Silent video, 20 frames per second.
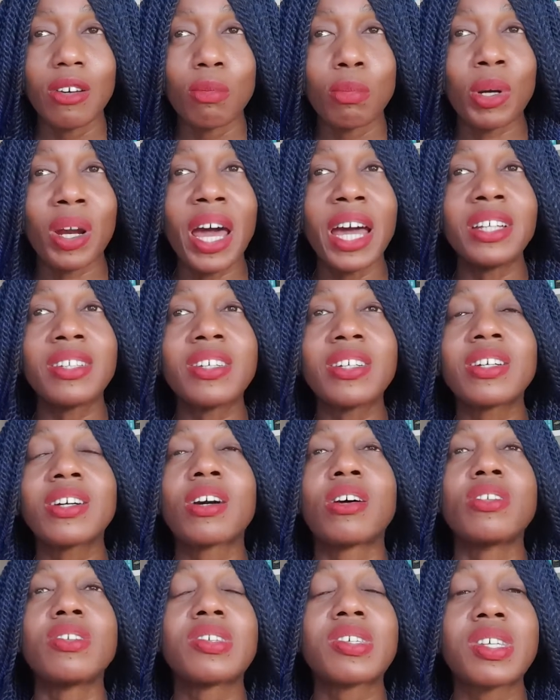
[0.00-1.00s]
but i didn't
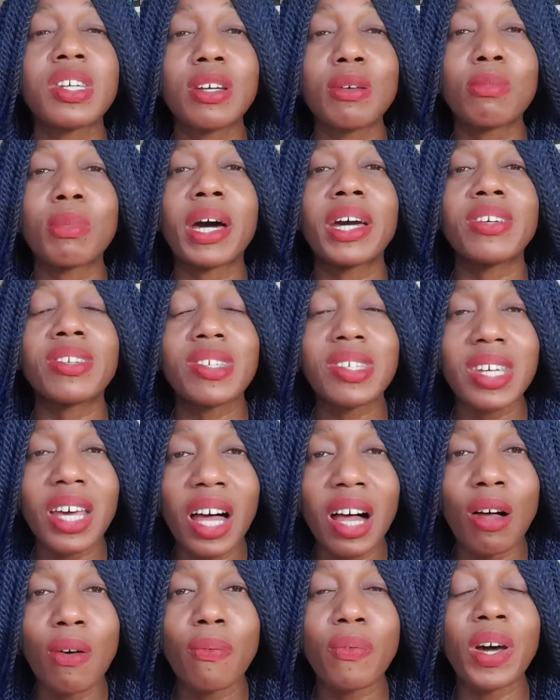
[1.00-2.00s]
consider
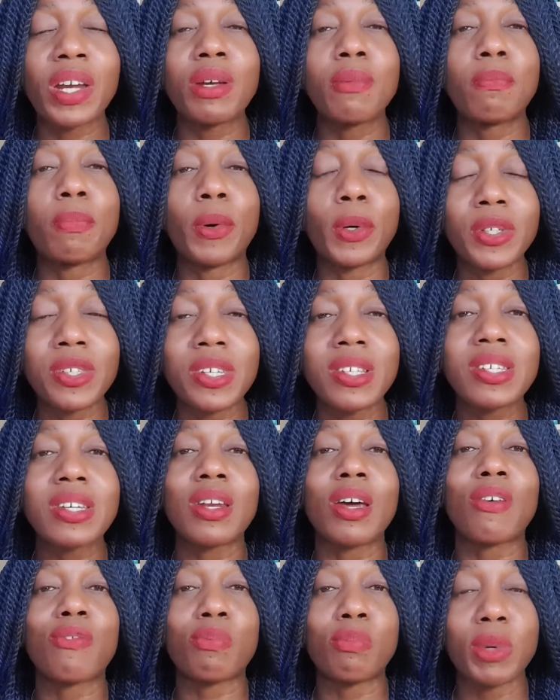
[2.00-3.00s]
myself an important
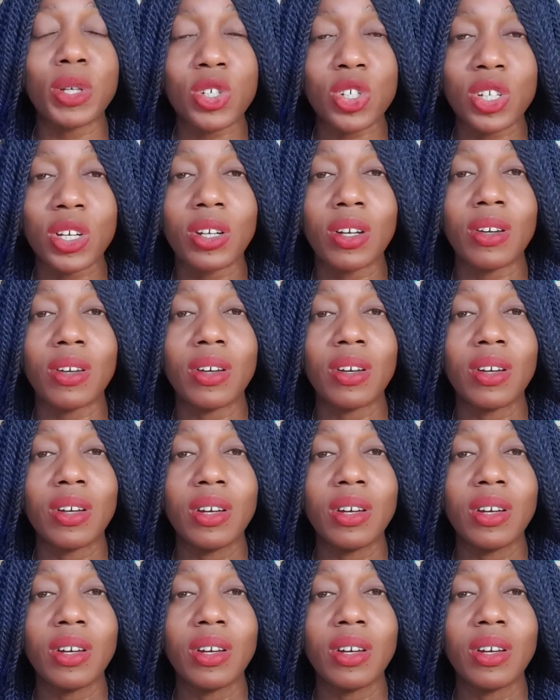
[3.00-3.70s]
enough mission